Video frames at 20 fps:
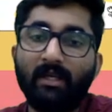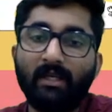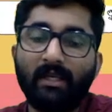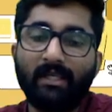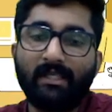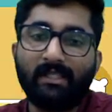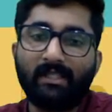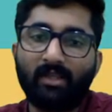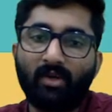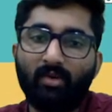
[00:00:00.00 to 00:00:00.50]

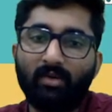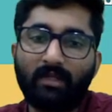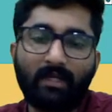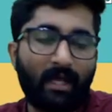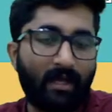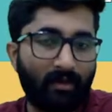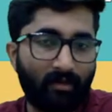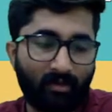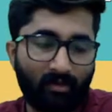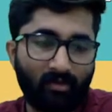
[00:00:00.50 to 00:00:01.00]
ISRO
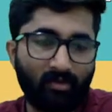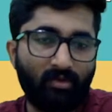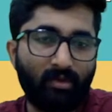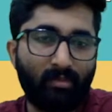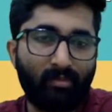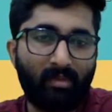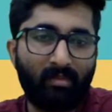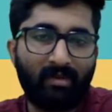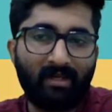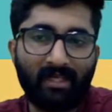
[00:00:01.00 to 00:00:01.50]
tank. You
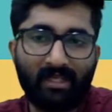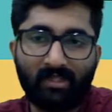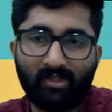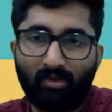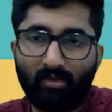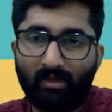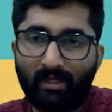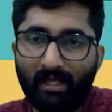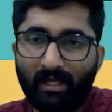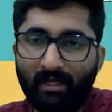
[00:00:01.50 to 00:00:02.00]
remember
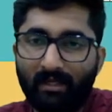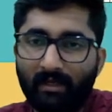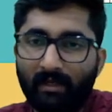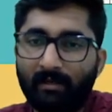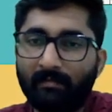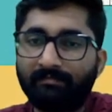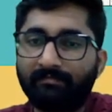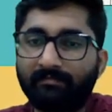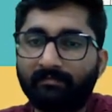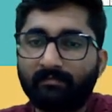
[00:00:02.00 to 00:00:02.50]
ISRO tank?
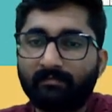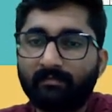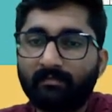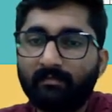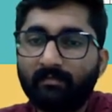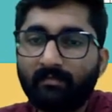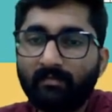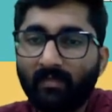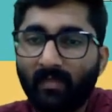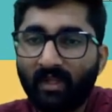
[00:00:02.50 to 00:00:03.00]

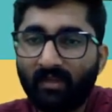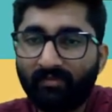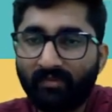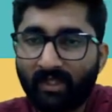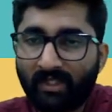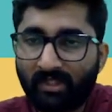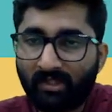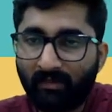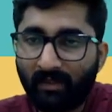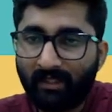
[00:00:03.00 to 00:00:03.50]

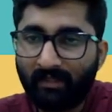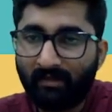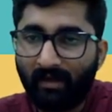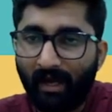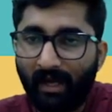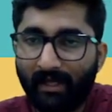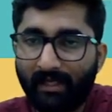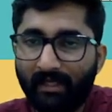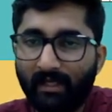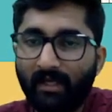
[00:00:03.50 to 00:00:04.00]
First one,
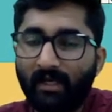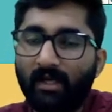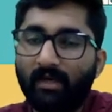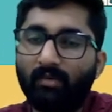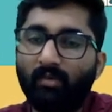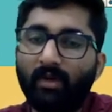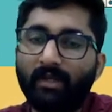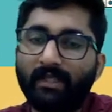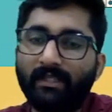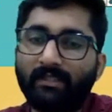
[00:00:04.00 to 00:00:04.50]
I.
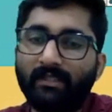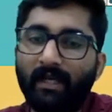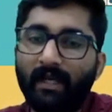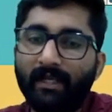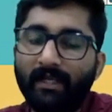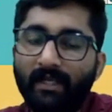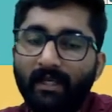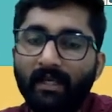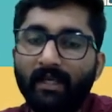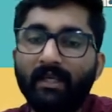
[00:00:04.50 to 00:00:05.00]
What is
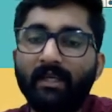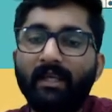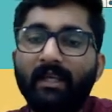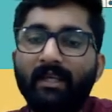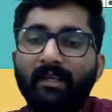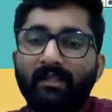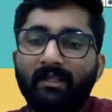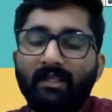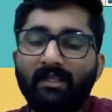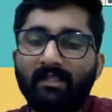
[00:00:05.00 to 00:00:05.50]
I?
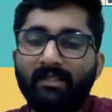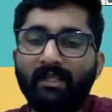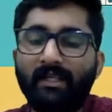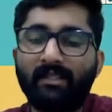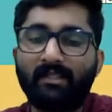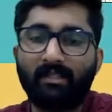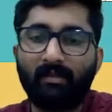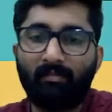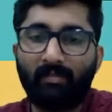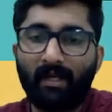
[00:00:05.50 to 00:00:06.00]
Interstate
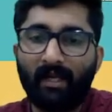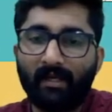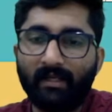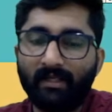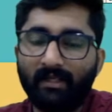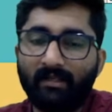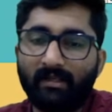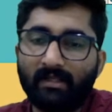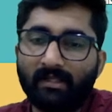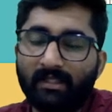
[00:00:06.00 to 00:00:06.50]

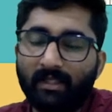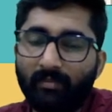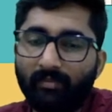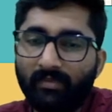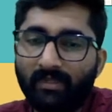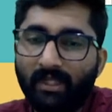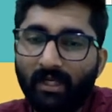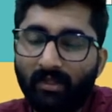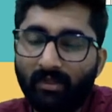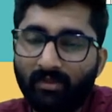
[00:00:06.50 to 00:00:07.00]
supplier
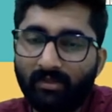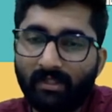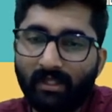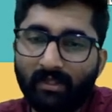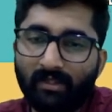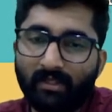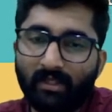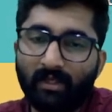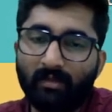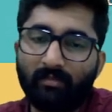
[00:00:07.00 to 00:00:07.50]
subject to
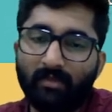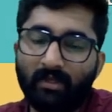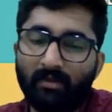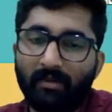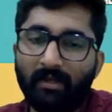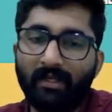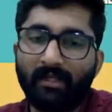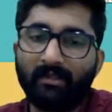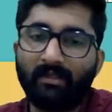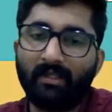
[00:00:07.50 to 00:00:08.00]
section number
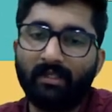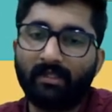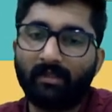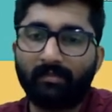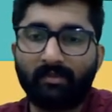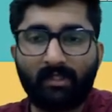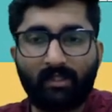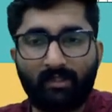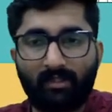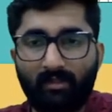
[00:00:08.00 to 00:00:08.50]
23
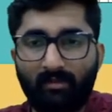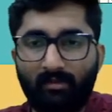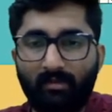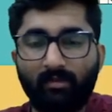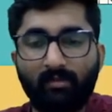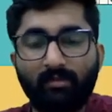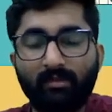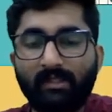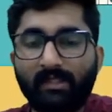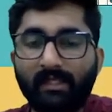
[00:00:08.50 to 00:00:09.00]
subsection
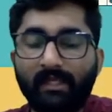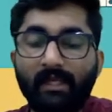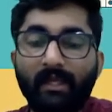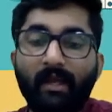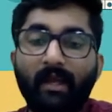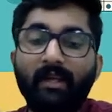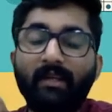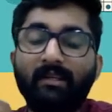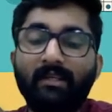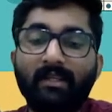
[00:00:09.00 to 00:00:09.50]
2. See,
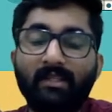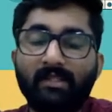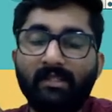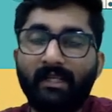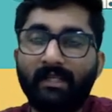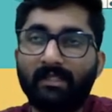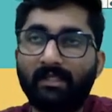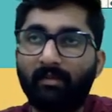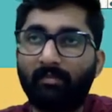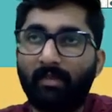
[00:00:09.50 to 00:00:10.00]

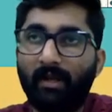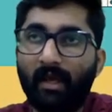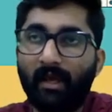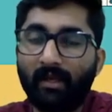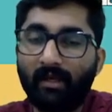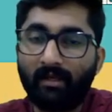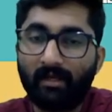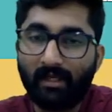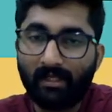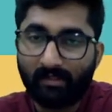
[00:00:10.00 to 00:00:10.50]
interstate
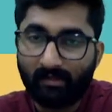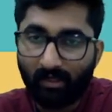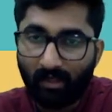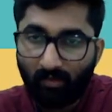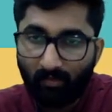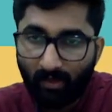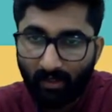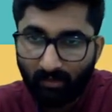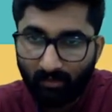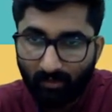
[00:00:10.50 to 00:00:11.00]
supplier is
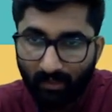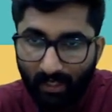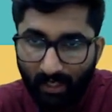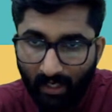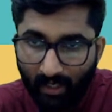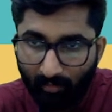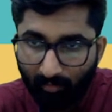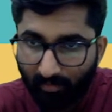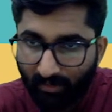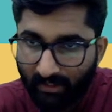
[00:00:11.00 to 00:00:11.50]
required to take
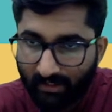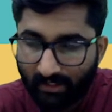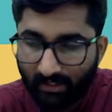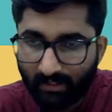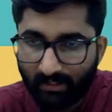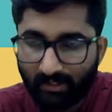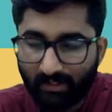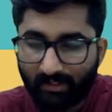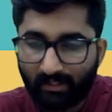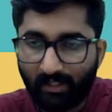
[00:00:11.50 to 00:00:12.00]
compulsory
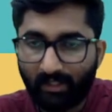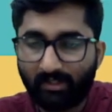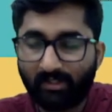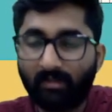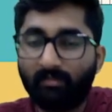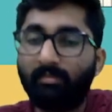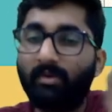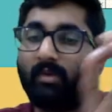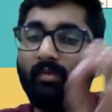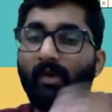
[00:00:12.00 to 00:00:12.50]
registration
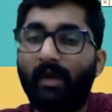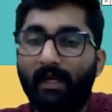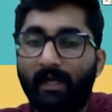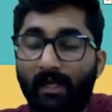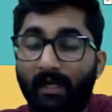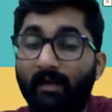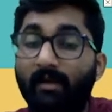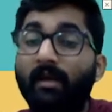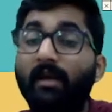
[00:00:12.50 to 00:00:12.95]
provided